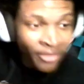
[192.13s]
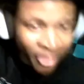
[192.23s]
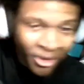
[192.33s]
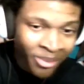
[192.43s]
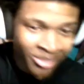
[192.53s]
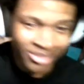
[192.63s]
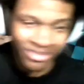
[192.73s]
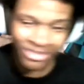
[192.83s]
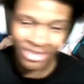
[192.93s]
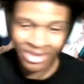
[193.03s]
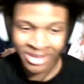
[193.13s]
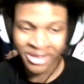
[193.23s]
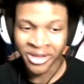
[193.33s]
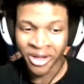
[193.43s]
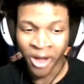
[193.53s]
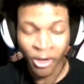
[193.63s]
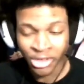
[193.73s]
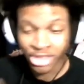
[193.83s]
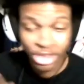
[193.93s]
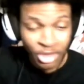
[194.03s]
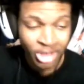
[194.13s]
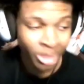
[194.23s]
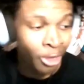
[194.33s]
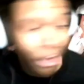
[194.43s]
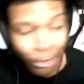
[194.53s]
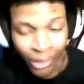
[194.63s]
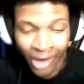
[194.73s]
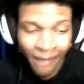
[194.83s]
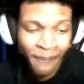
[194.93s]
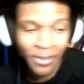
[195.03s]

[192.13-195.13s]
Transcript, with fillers: them on the street, right?